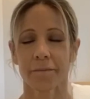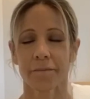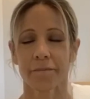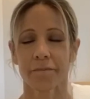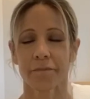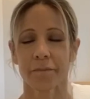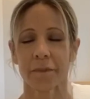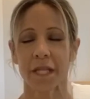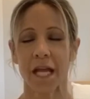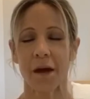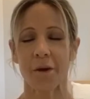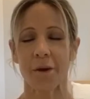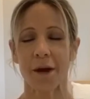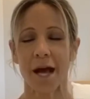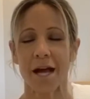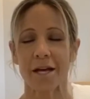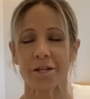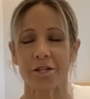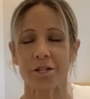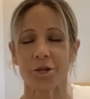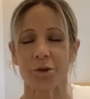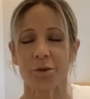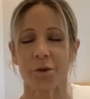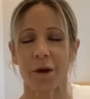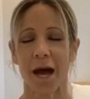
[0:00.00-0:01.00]
Now,
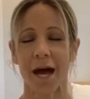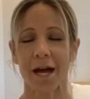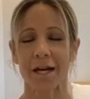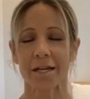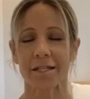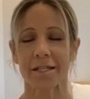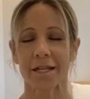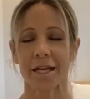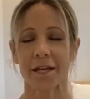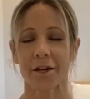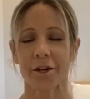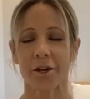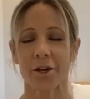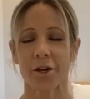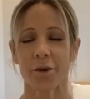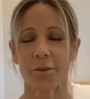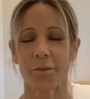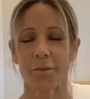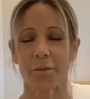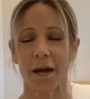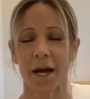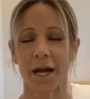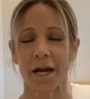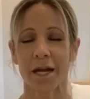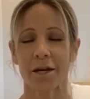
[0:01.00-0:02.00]
as you exhale, you
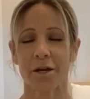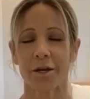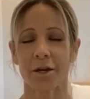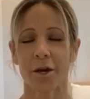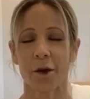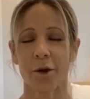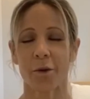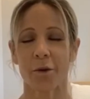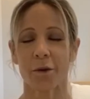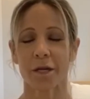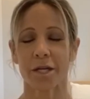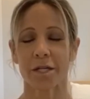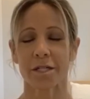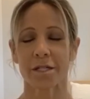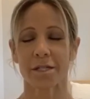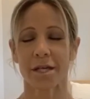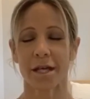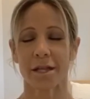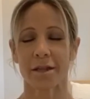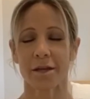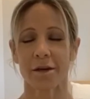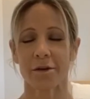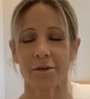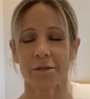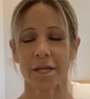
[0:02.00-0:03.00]
might notice
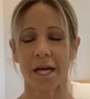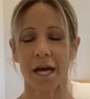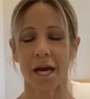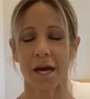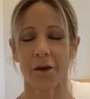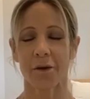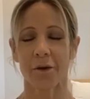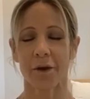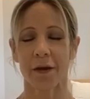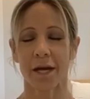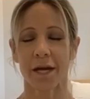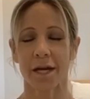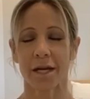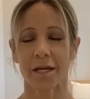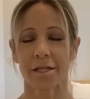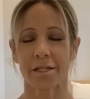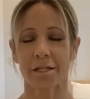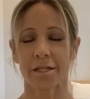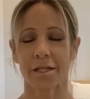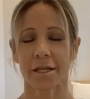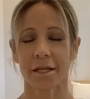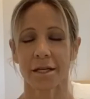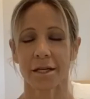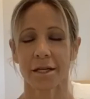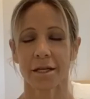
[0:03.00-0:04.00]
that those
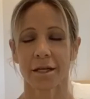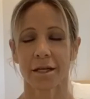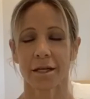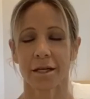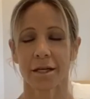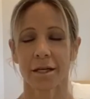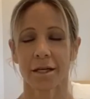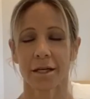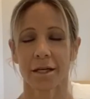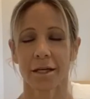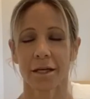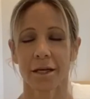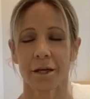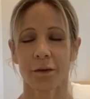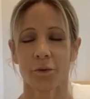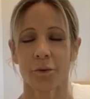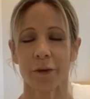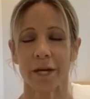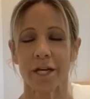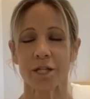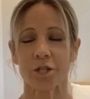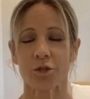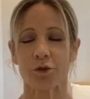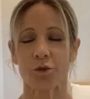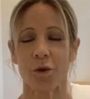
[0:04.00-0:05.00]
areas
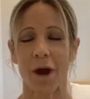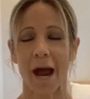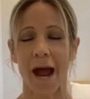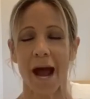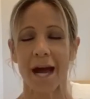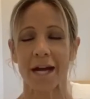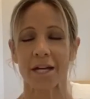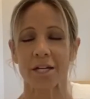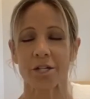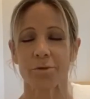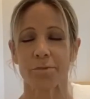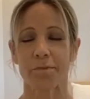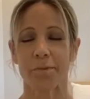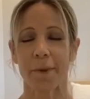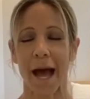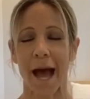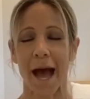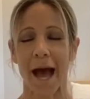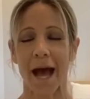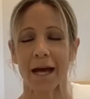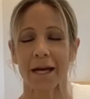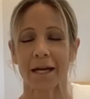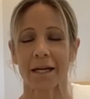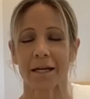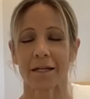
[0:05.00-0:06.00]
retract
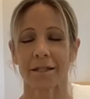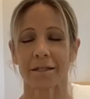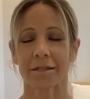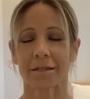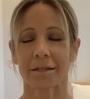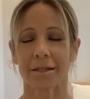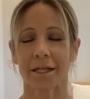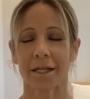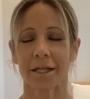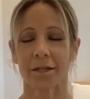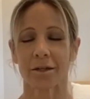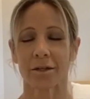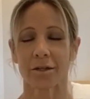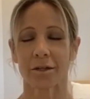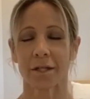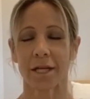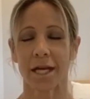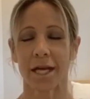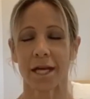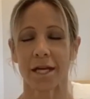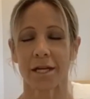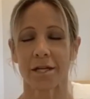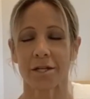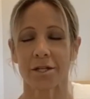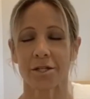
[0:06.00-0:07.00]
back a little
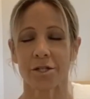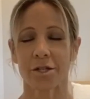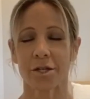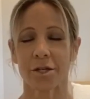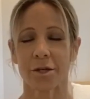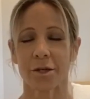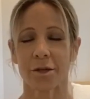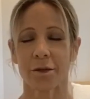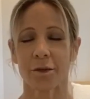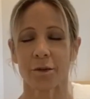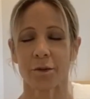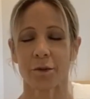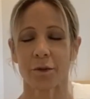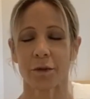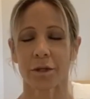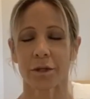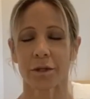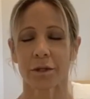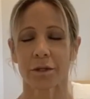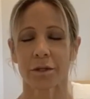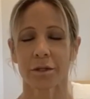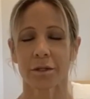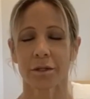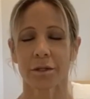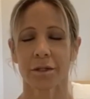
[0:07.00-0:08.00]
into
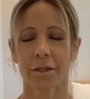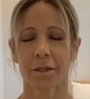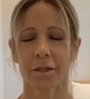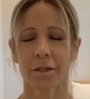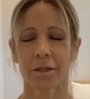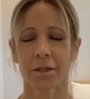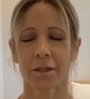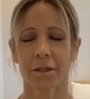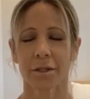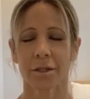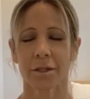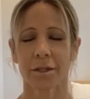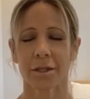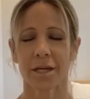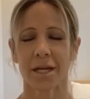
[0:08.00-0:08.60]
a